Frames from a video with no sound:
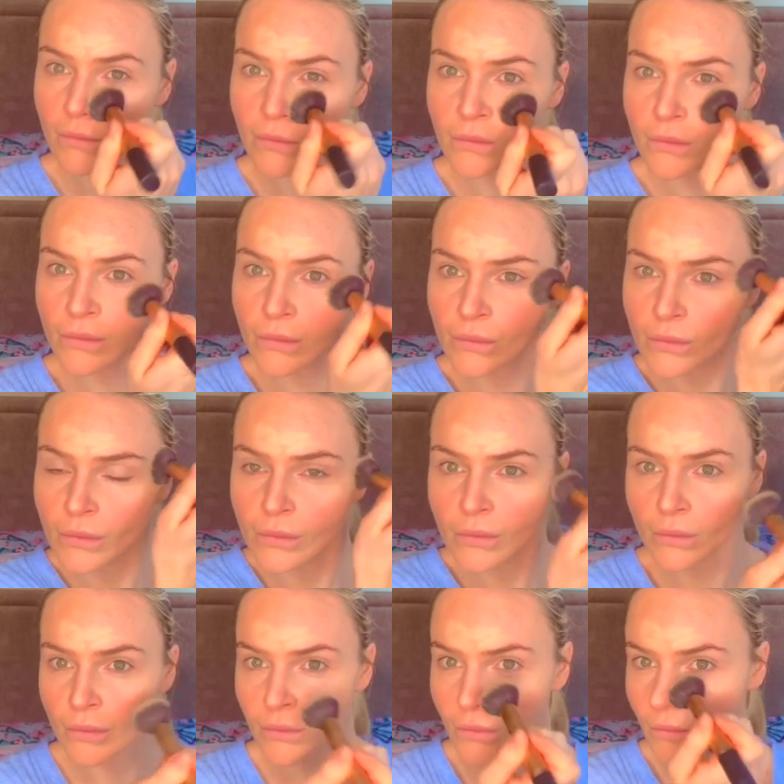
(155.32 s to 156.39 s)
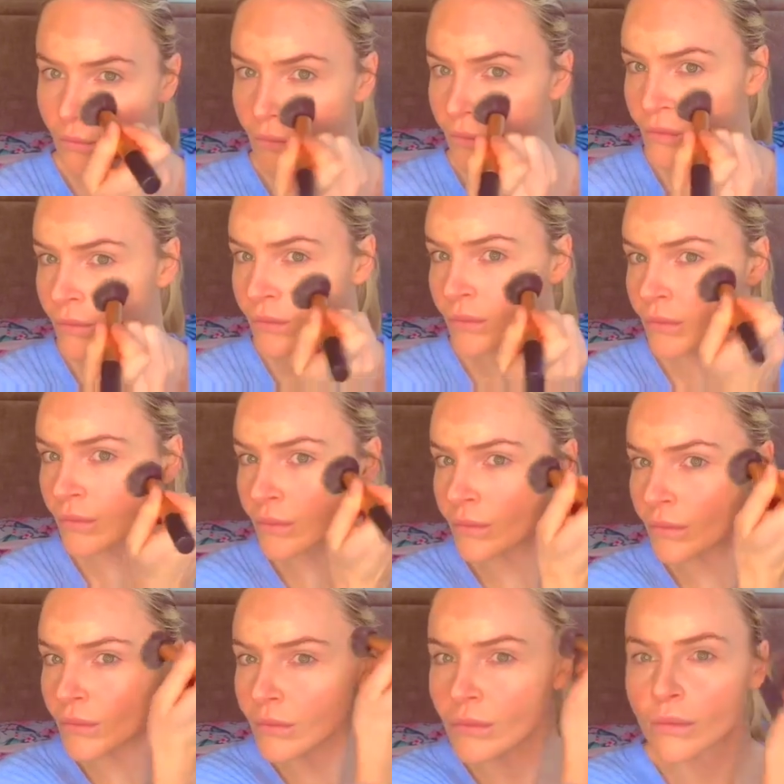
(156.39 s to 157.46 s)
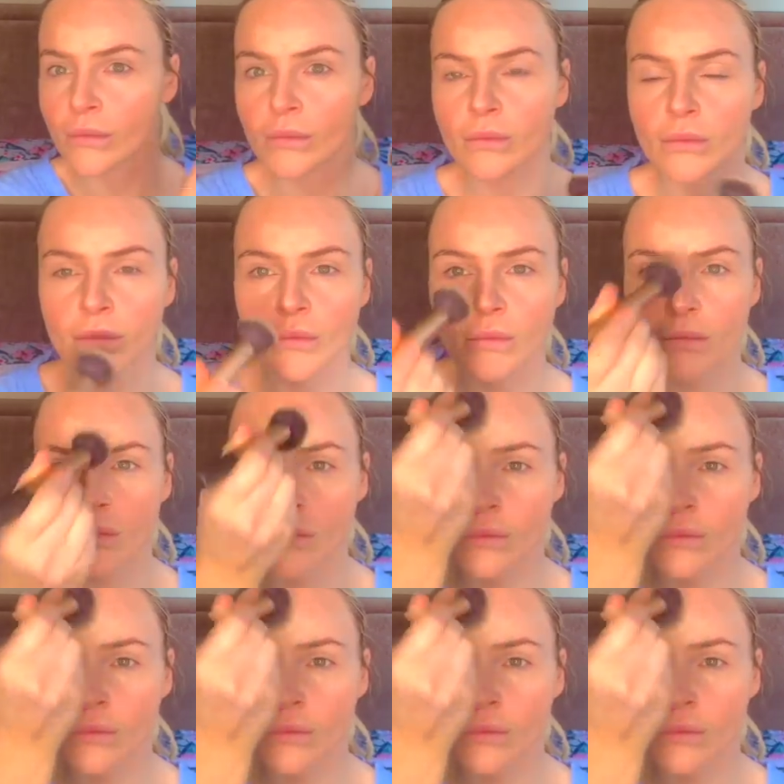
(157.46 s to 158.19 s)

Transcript: You can see how much it's bright in my under eye area.